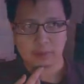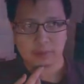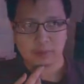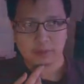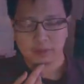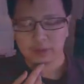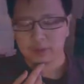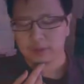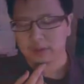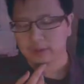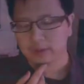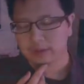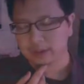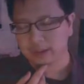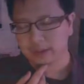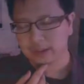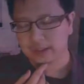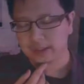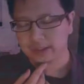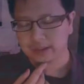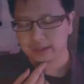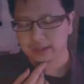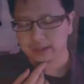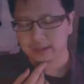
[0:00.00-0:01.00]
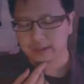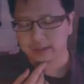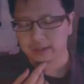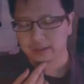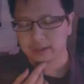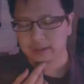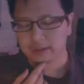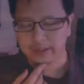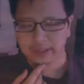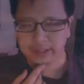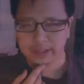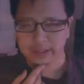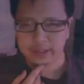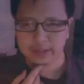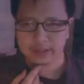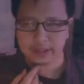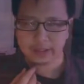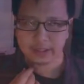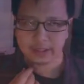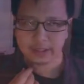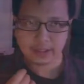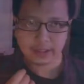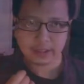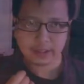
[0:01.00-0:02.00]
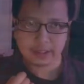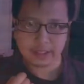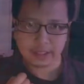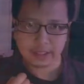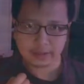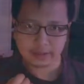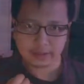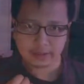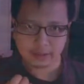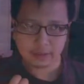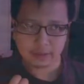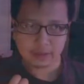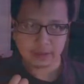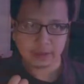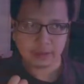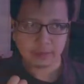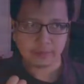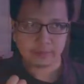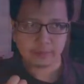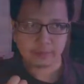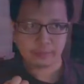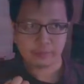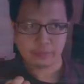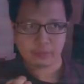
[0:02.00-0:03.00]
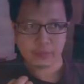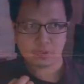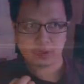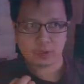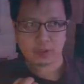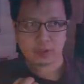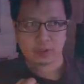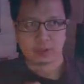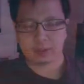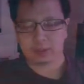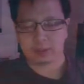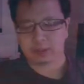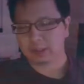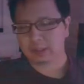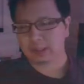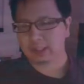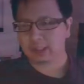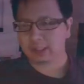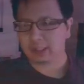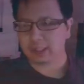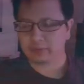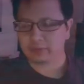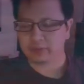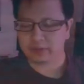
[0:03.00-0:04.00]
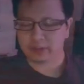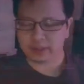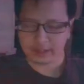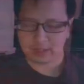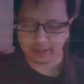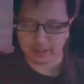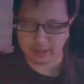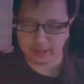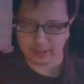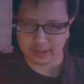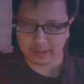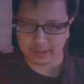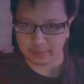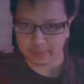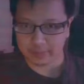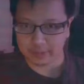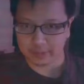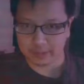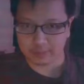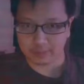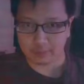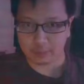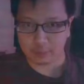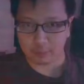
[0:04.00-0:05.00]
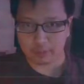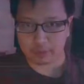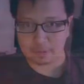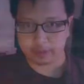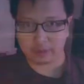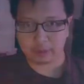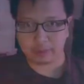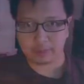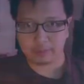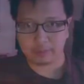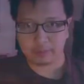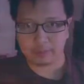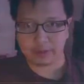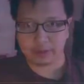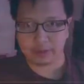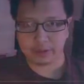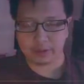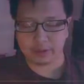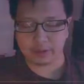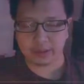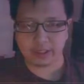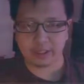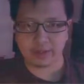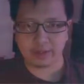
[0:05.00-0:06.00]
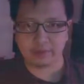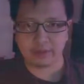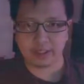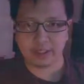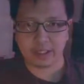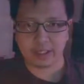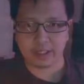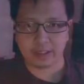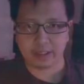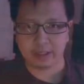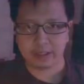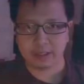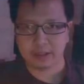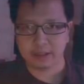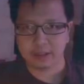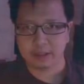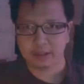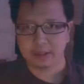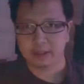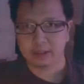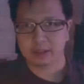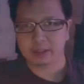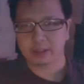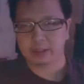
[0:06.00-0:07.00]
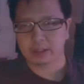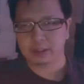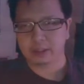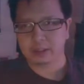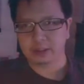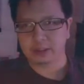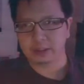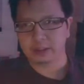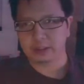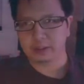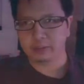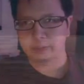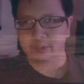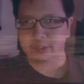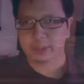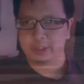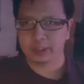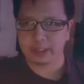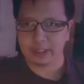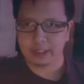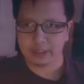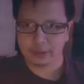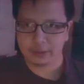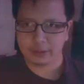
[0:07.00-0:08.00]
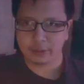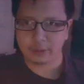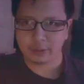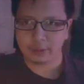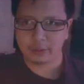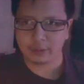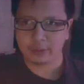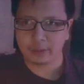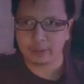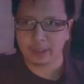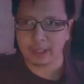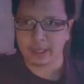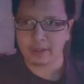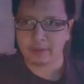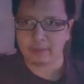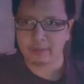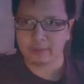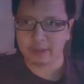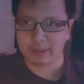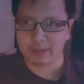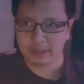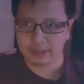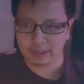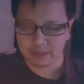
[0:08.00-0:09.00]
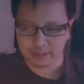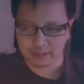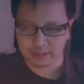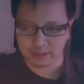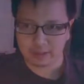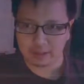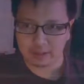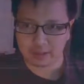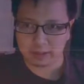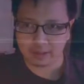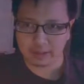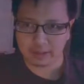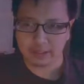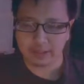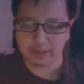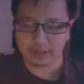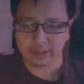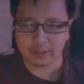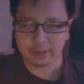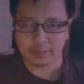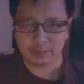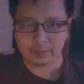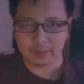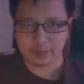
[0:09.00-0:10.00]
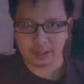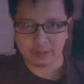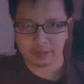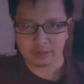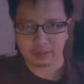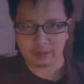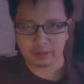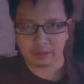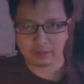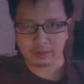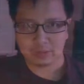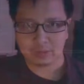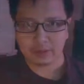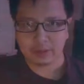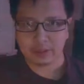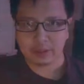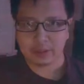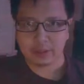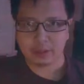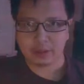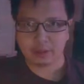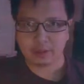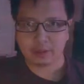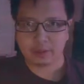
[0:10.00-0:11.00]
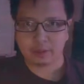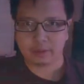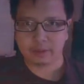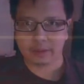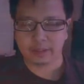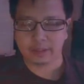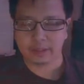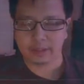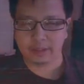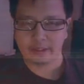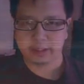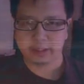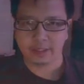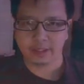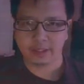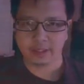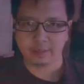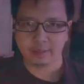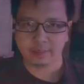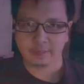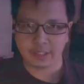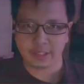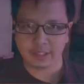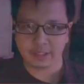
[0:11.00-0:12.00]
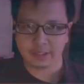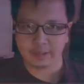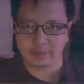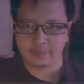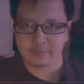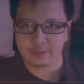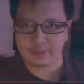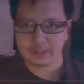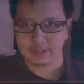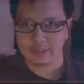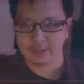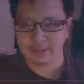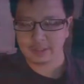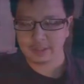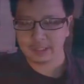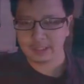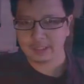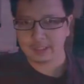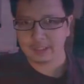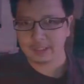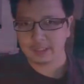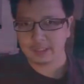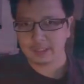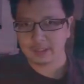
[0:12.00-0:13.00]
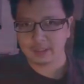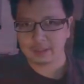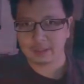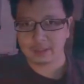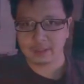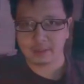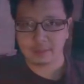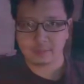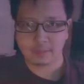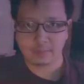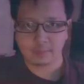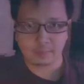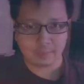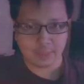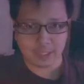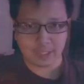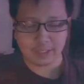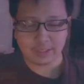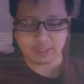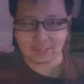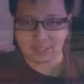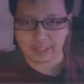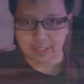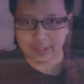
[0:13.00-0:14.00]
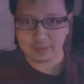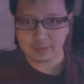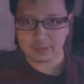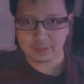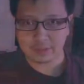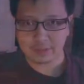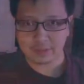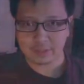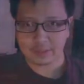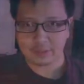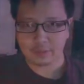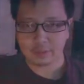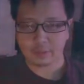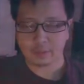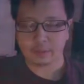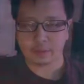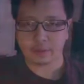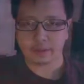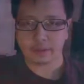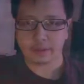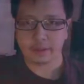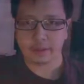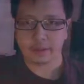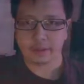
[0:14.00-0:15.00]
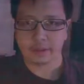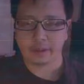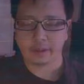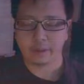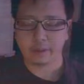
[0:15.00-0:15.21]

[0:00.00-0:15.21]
There's certain things you need to download. You gotta have the HELIUM Explorer. Make sure you have that. Assuming that you have a HELIUM miner or anything, a mining facility that mines HNT, or you